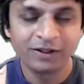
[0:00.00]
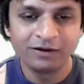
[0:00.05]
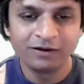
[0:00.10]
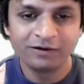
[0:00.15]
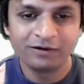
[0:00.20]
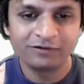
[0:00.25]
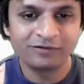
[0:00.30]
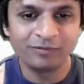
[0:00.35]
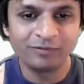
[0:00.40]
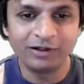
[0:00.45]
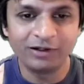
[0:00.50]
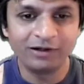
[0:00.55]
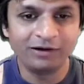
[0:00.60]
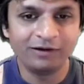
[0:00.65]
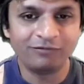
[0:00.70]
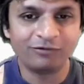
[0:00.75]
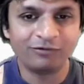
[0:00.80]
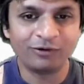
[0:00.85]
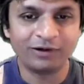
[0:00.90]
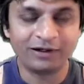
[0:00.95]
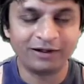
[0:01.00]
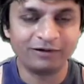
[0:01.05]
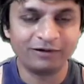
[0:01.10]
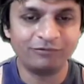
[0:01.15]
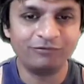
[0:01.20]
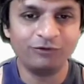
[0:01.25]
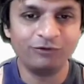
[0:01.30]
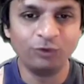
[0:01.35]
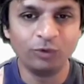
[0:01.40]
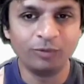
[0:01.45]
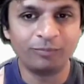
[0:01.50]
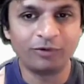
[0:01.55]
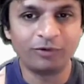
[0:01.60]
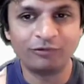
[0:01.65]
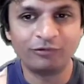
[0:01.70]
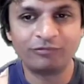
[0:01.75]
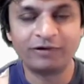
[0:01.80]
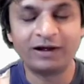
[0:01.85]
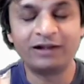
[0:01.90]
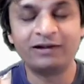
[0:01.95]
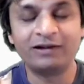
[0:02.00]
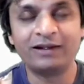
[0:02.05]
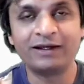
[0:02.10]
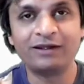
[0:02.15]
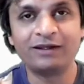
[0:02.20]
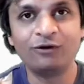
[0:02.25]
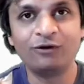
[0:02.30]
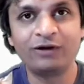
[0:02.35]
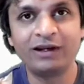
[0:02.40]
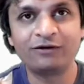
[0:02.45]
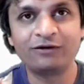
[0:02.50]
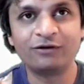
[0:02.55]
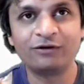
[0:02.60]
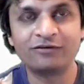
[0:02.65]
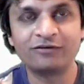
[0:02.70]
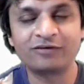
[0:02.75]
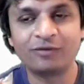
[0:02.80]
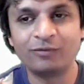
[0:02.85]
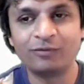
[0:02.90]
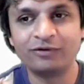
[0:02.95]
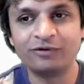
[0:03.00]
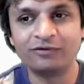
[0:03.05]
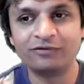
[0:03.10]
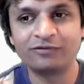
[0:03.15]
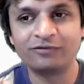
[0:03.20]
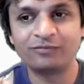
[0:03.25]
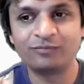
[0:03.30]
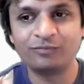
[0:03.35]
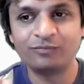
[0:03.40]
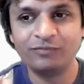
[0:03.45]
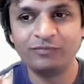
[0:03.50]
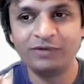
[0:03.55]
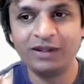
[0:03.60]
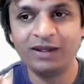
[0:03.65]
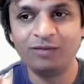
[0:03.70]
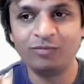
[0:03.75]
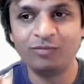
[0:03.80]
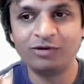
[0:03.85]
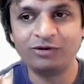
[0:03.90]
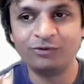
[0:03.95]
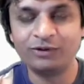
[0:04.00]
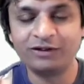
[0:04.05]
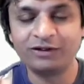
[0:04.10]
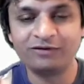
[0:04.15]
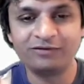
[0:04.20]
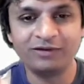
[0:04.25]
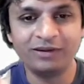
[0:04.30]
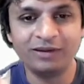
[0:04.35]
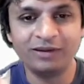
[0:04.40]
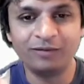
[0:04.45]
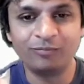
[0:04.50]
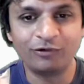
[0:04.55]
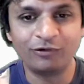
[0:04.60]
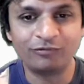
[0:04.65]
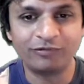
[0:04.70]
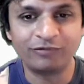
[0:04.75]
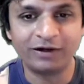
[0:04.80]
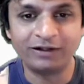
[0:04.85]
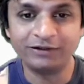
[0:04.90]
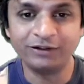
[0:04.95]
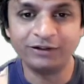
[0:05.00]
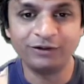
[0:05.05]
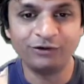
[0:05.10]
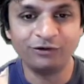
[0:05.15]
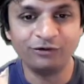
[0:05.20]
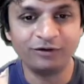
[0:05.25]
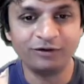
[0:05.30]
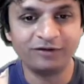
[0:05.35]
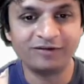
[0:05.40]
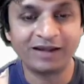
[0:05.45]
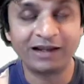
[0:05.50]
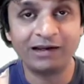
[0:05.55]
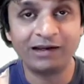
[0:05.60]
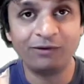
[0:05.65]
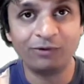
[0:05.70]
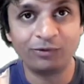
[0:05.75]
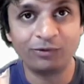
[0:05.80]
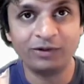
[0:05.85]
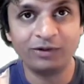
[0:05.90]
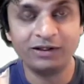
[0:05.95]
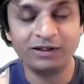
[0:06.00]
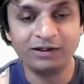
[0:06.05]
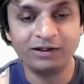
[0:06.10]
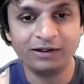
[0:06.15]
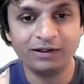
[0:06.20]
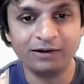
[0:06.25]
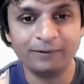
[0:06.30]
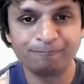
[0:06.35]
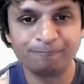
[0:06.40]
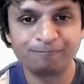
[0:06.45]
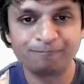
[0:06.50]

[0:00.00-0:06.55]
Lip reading: Similarly, if you want to like view a profile, like you clicked on someone's name and you want to see their profile, you're going to do exactly what we did here.